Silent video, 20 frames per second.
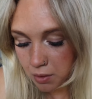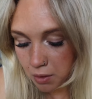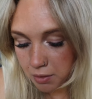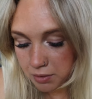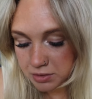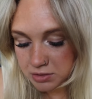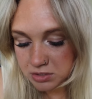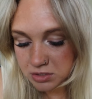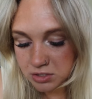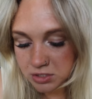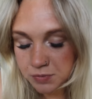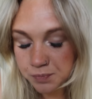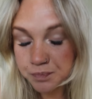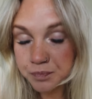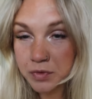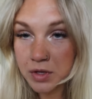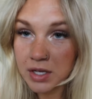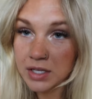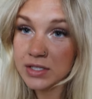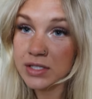honestly,
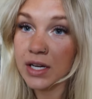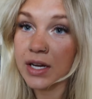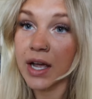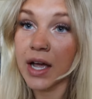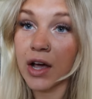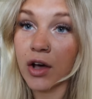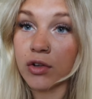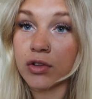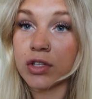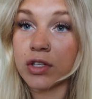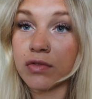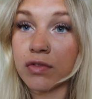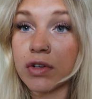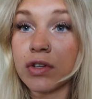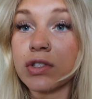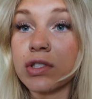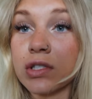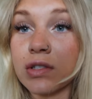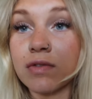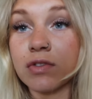it's like a healthy
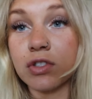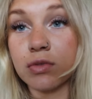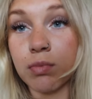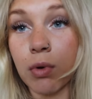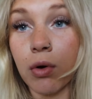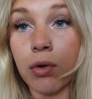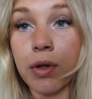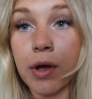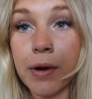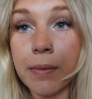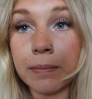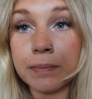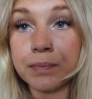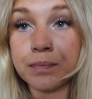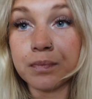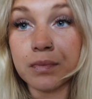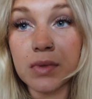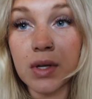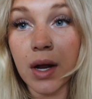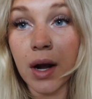version of Chipotle,
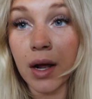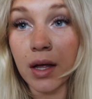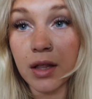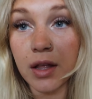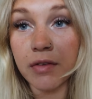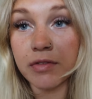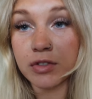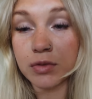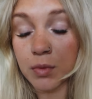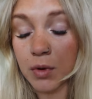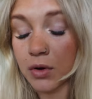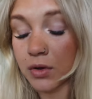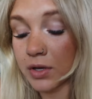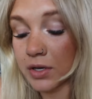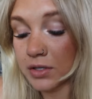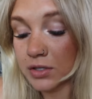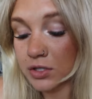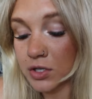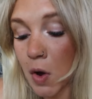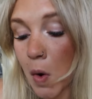and I love
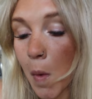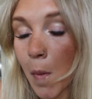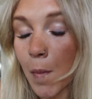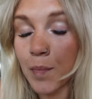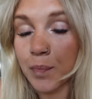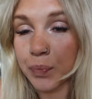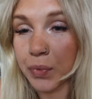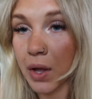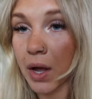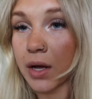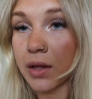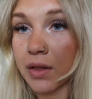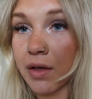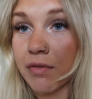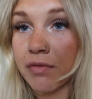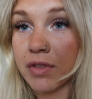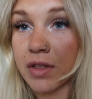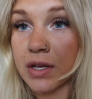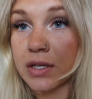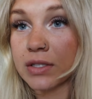Chipotle, so I
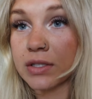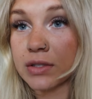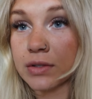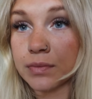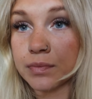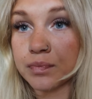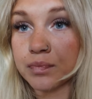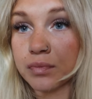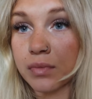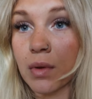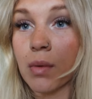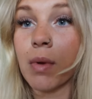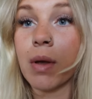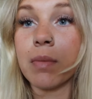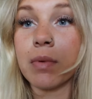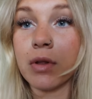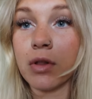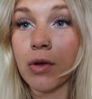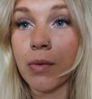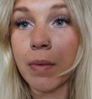love this.
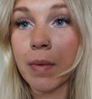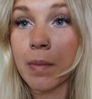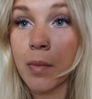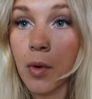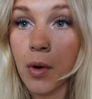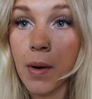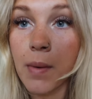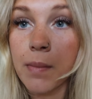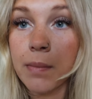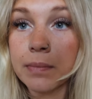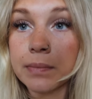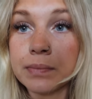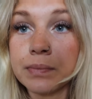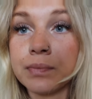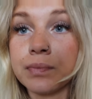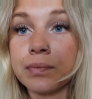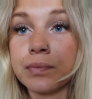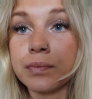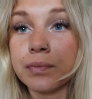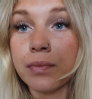Maybe a little bit more,
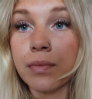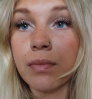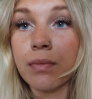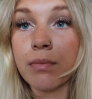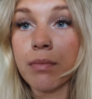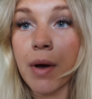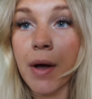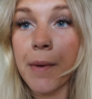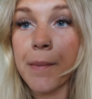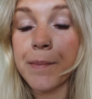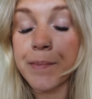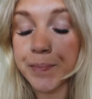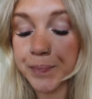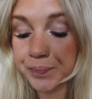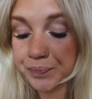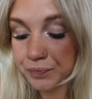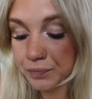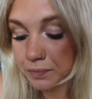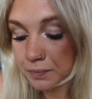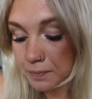but
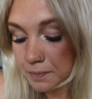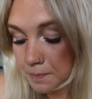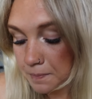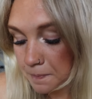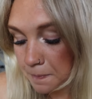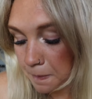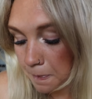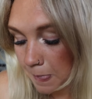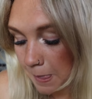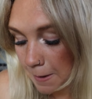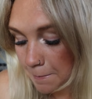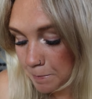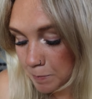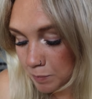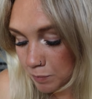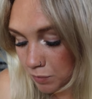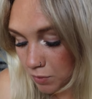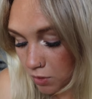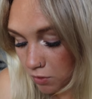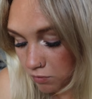
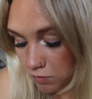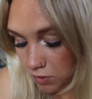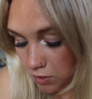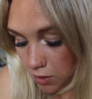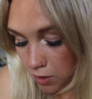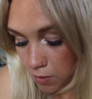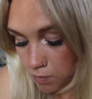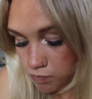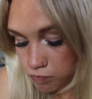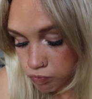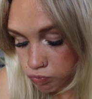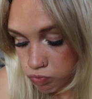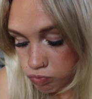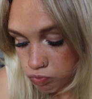overall,